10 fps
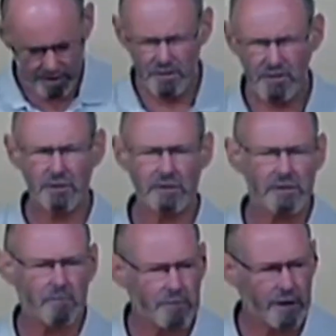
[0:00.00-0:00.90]
And due to
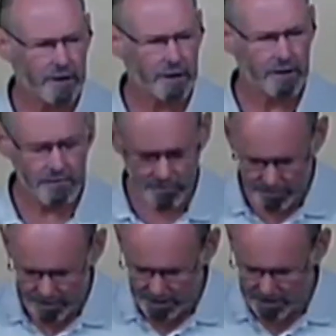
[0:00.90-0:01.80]
the breaking of the
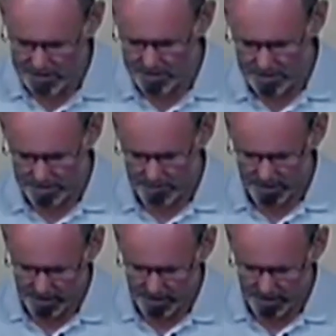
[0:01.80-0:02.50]
relationship